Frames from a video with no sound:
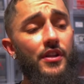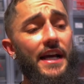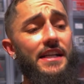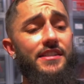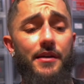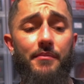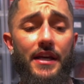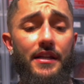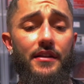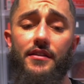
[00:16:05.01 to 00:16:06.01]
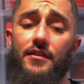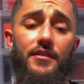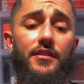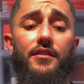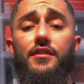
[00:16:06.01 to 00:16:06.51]
like I said, man,
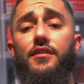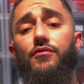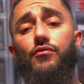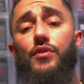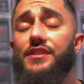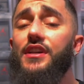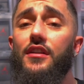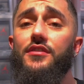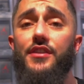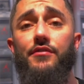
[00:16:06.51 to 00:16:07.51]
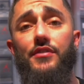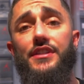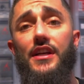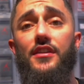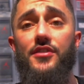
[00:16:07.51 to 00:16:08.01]
resellers and
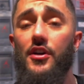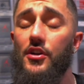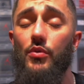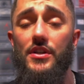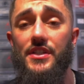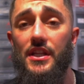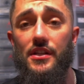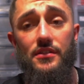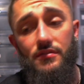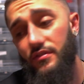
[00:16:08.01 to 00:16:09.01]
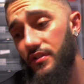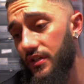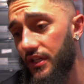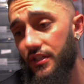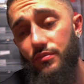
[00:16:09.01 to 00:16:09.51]
retailers are going to work together.
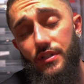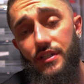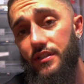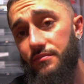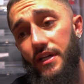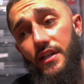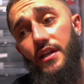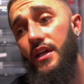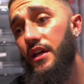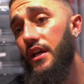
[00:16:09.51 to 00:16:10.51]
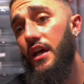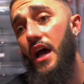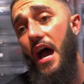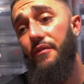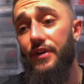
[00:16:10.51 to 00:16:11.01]
It is what it is, man.
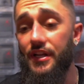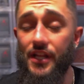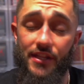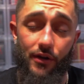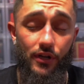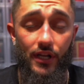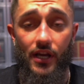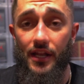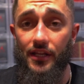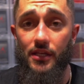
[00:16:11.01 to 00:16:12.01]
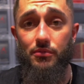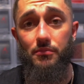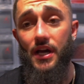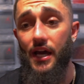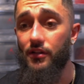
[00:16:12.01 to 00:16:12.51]
I figured that they were going to kind of keep
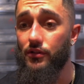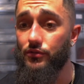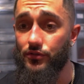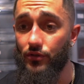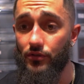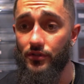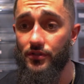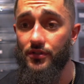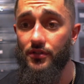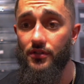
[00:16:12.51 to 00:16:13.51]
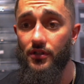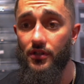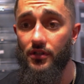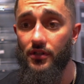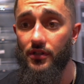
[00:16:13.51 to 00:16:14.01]
it behind closed doors,
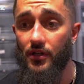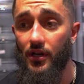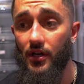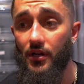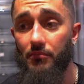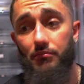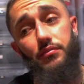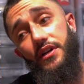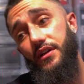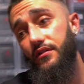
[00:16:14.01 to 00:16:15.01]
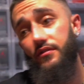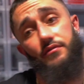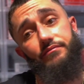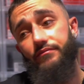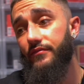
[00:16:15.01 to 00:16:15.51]
but
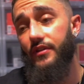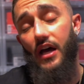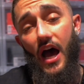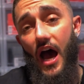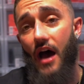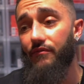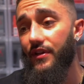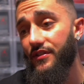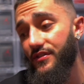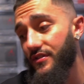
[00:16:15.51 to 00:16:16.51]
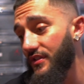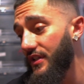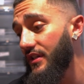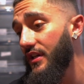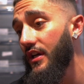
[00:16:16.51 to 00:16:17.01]

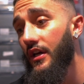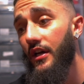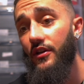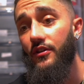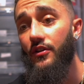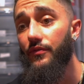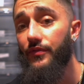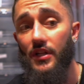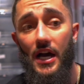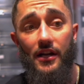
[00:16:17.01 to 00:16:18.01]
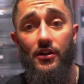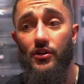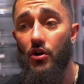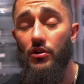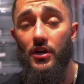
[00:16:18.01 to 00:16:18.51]
obviously, you know, Footlocker and
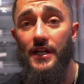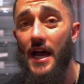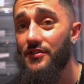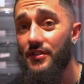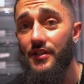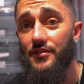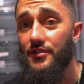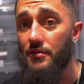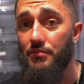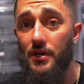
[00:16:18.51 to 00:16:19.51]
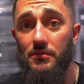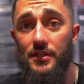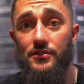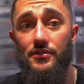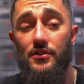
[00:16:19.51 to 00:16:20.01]
GOAT are announcing this to the
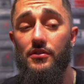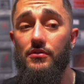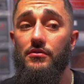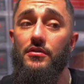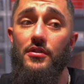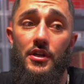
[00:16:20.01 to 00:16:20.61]
public, so